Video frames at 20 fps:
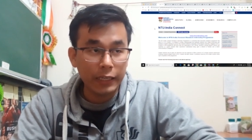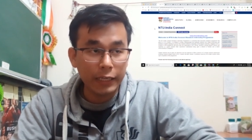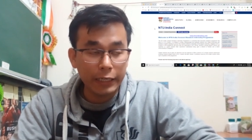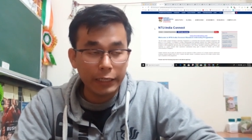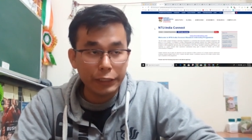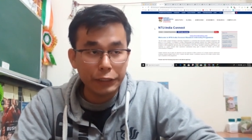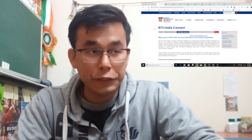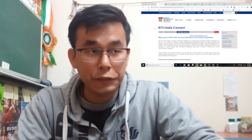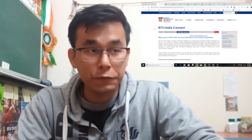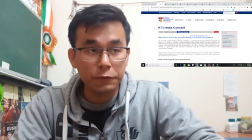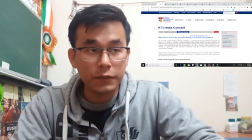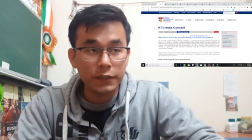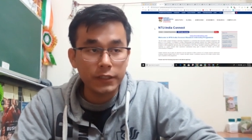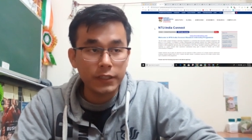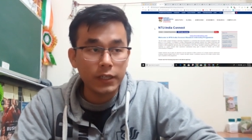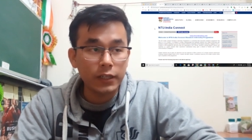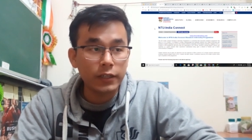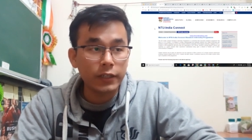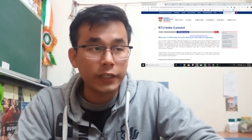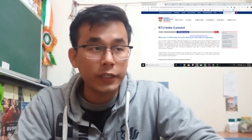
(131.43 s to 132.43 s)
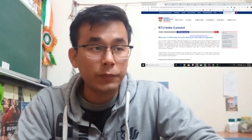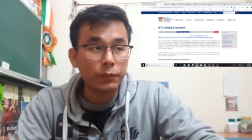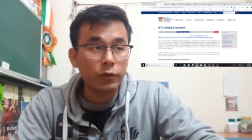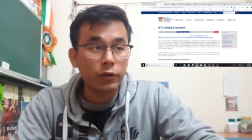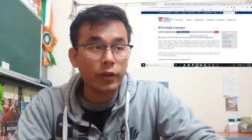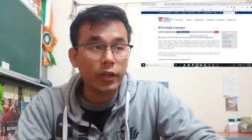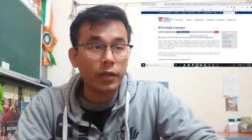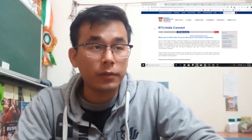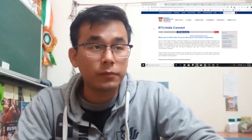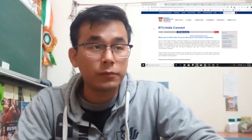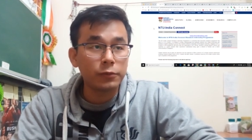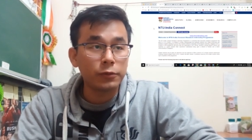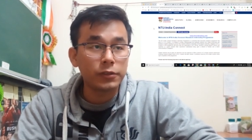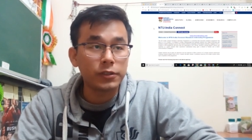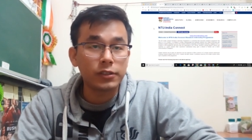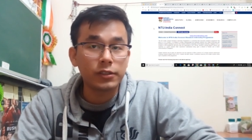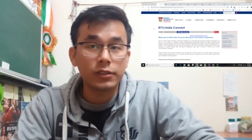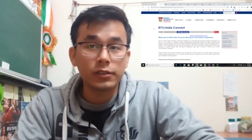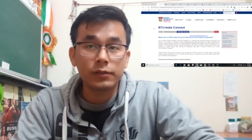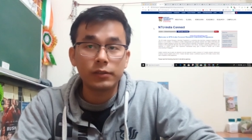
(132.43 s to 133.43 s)
NTU India Connect program,
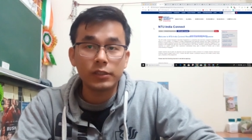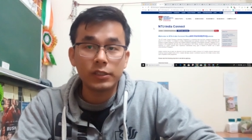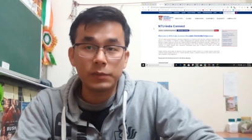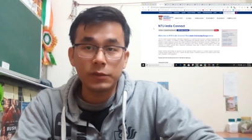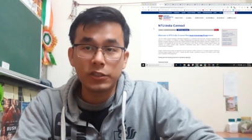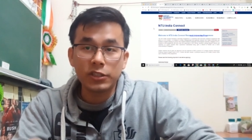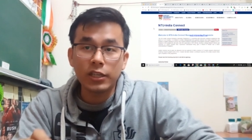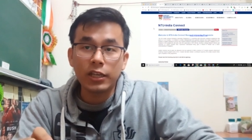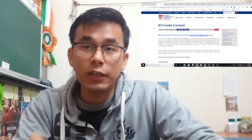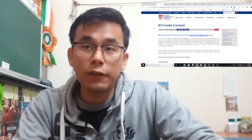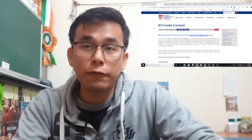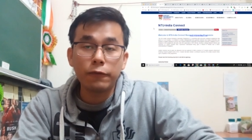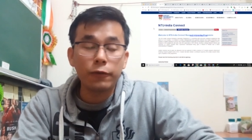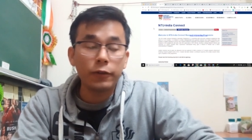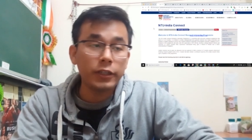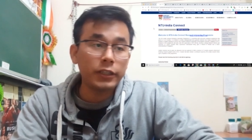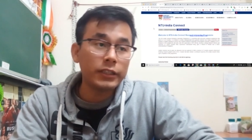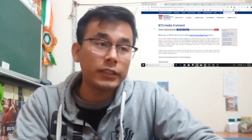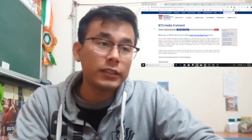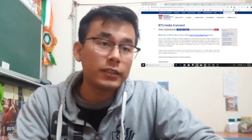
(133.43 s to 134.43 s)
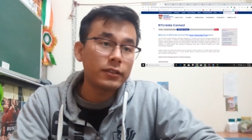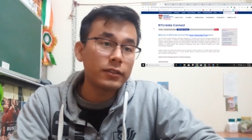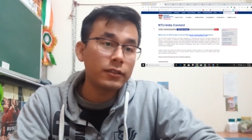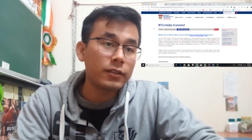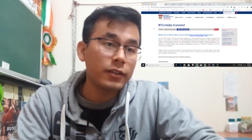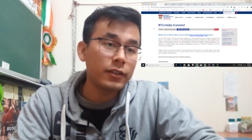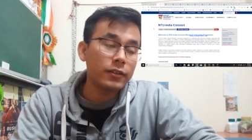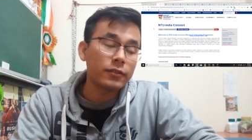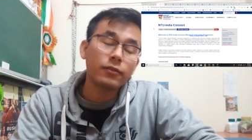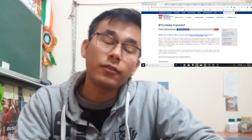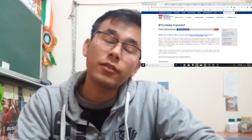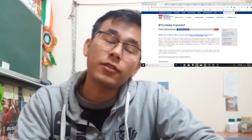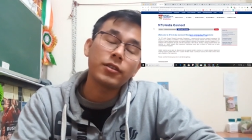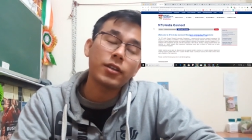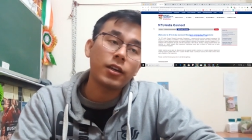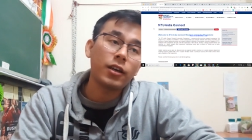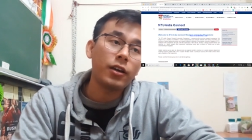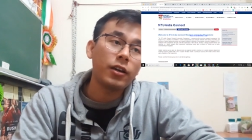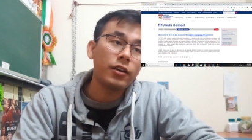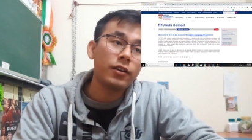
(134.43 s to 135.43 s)
which is especially for Indians.
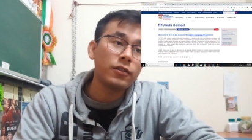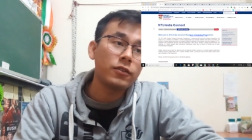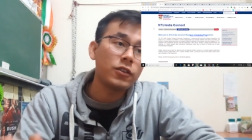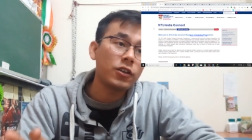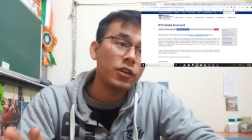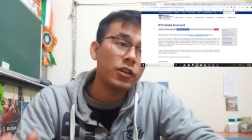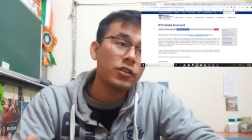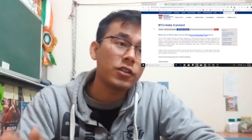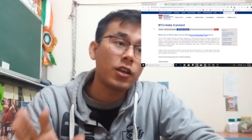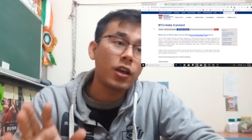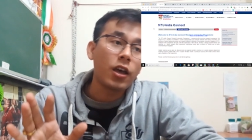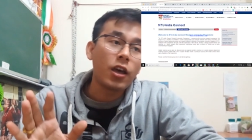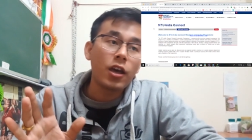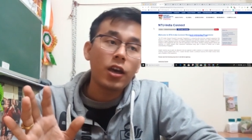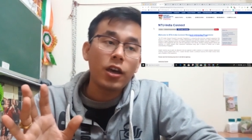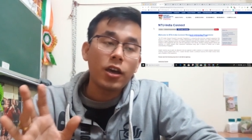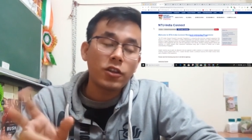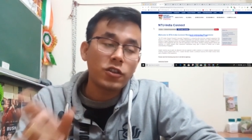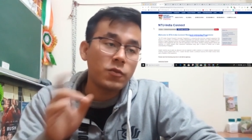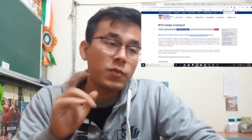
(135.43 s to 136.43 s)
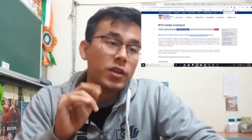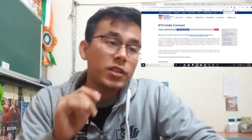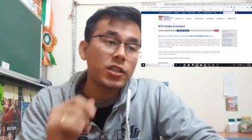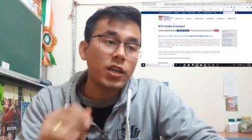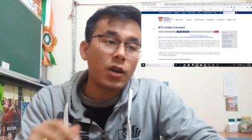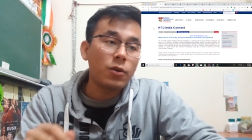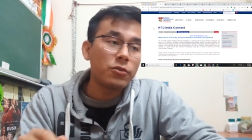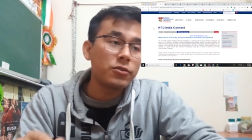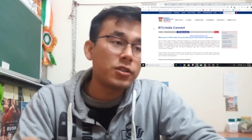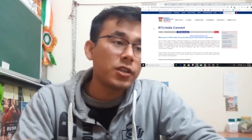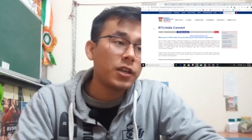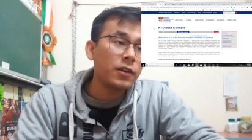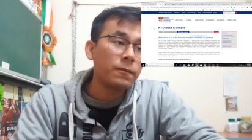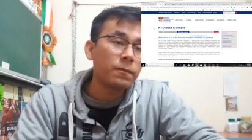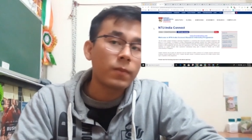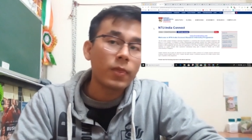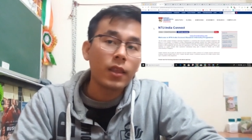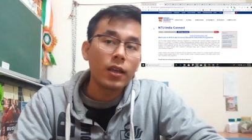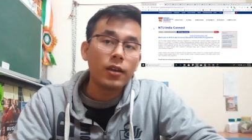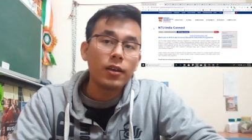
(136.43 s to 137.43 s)
It's better, I would
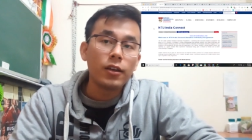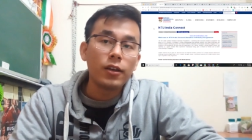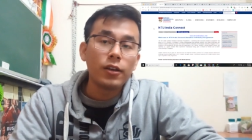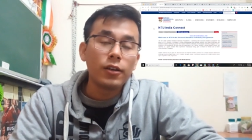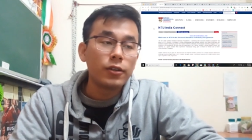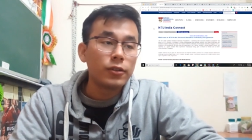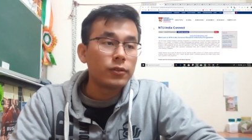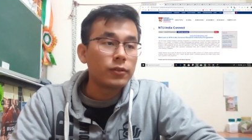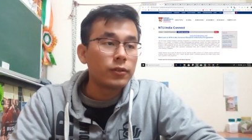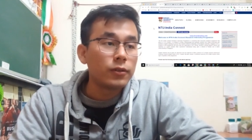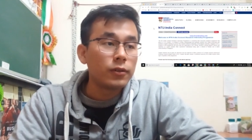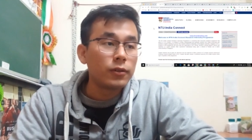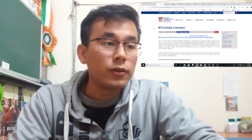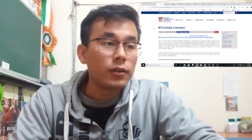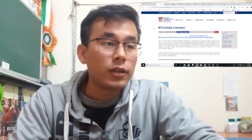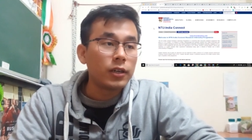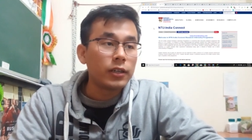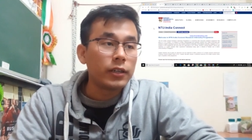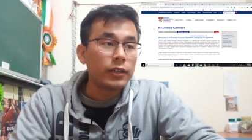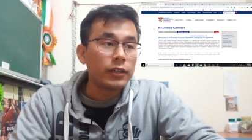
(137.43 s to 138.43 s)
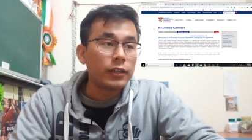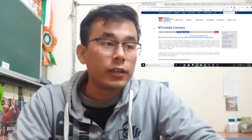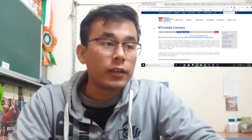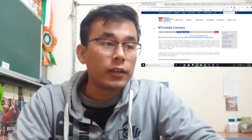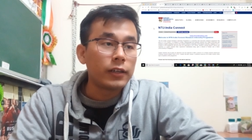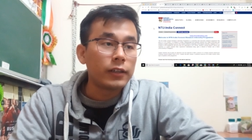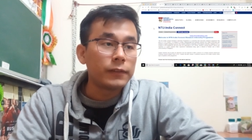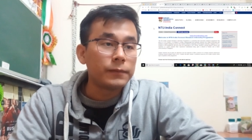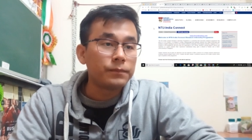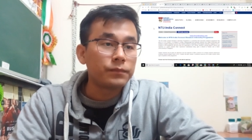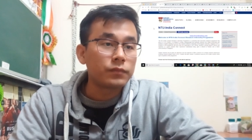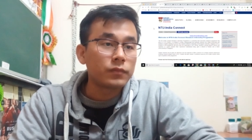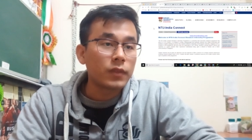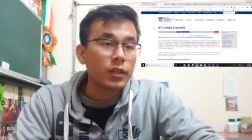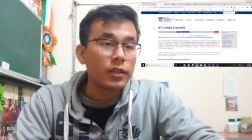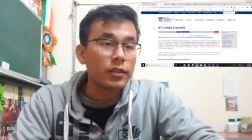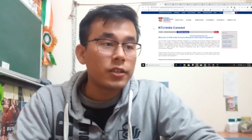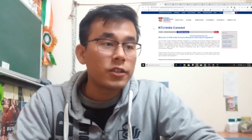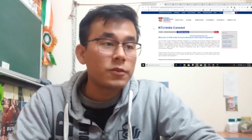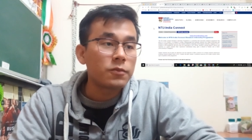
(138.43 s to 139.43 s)
say. So
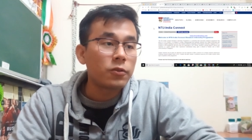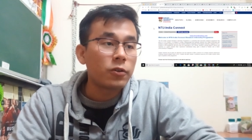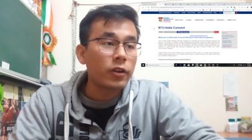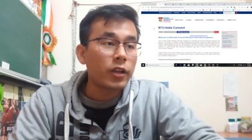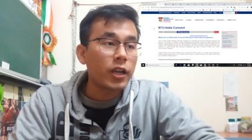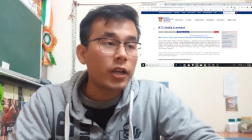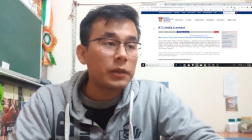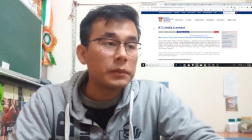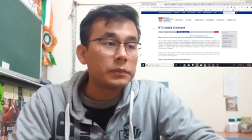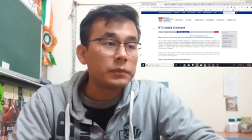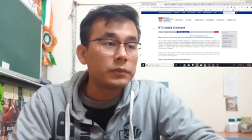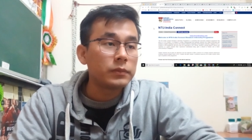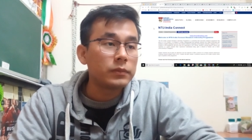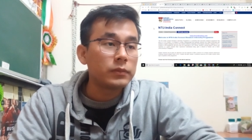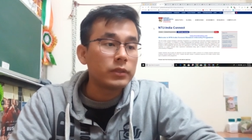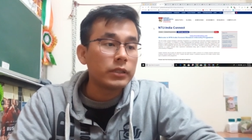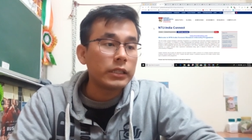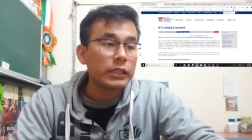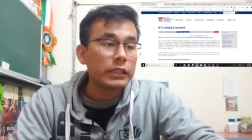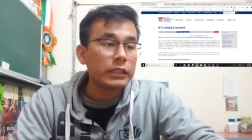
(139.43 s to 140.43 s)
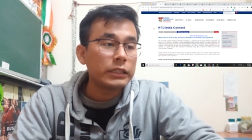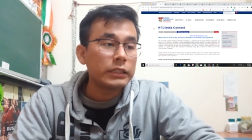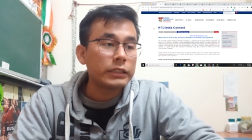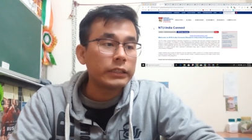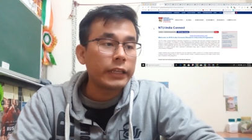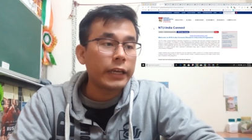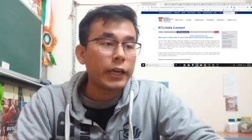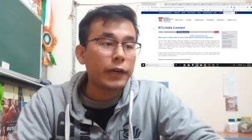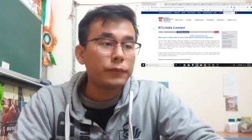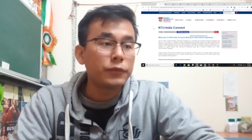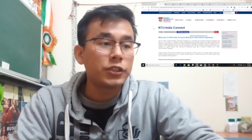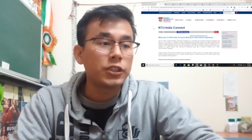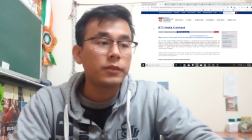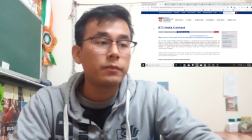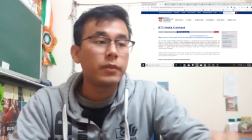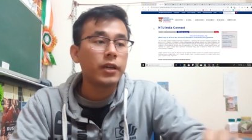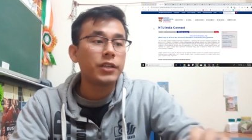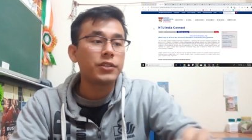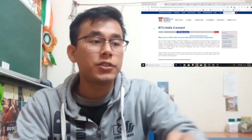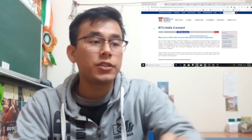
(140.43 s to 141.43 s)
this program, they have
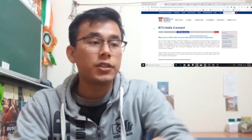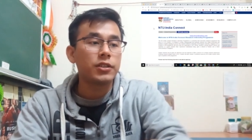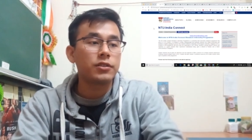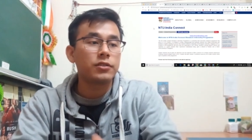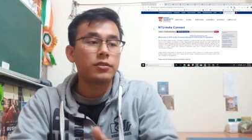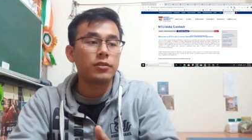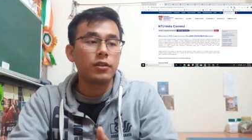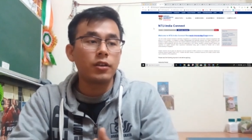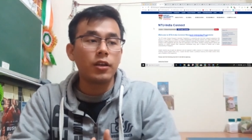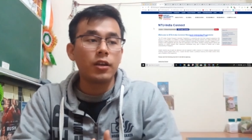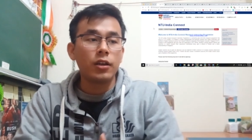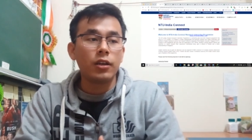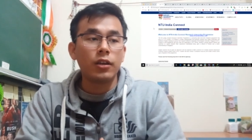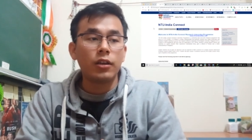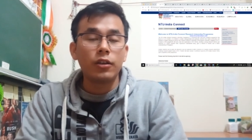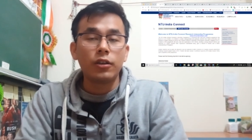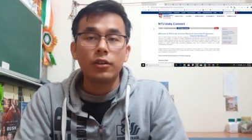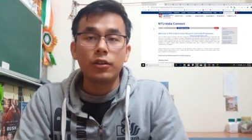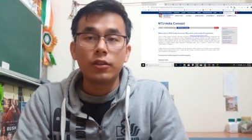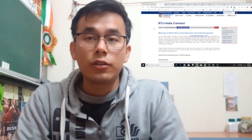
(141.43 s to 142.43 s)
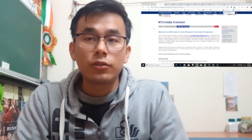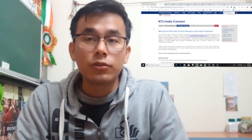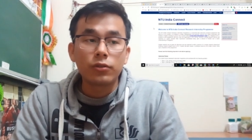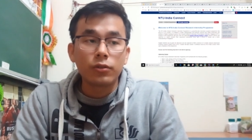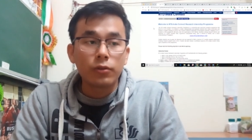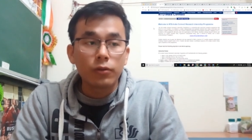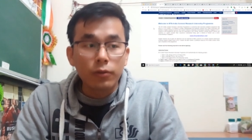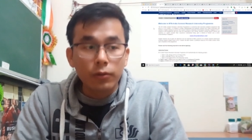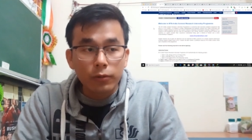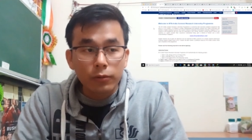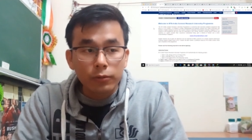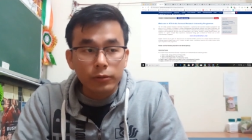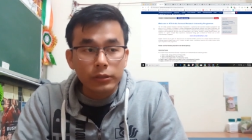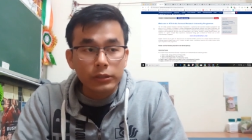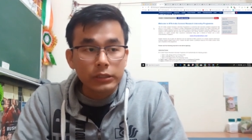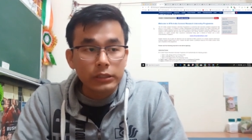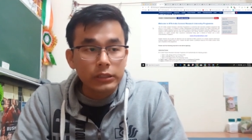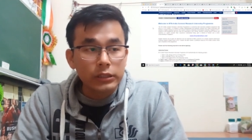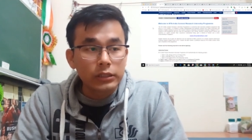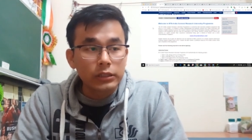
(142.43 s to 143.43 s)
3 batches. So
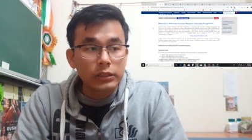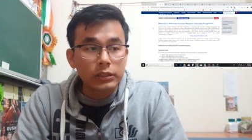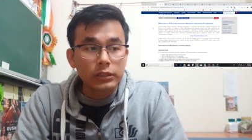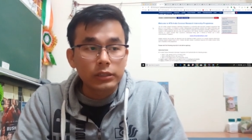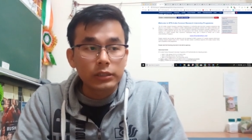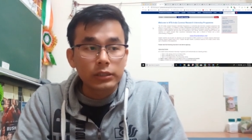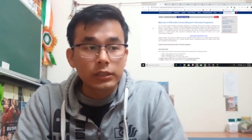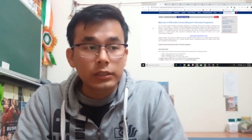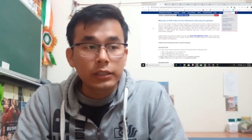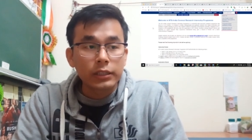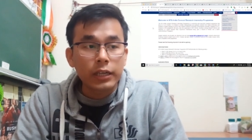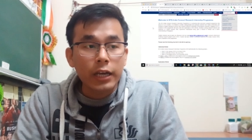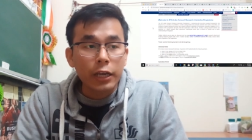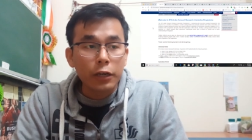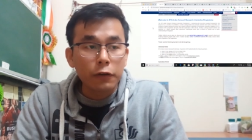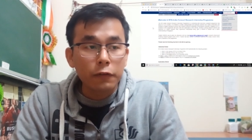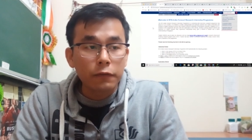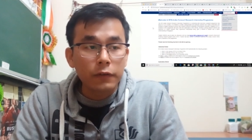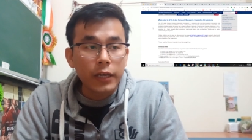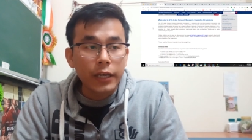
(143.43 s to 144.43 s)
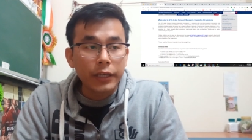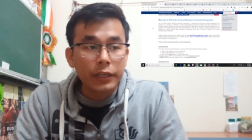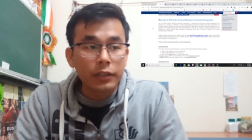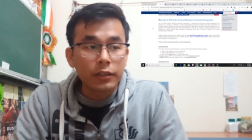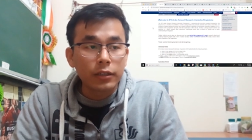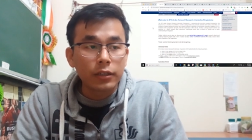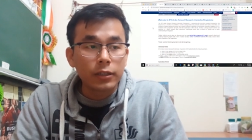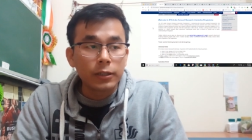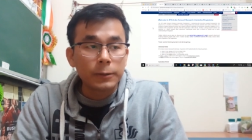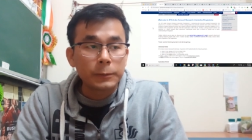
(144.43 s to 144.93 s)
it's kind of like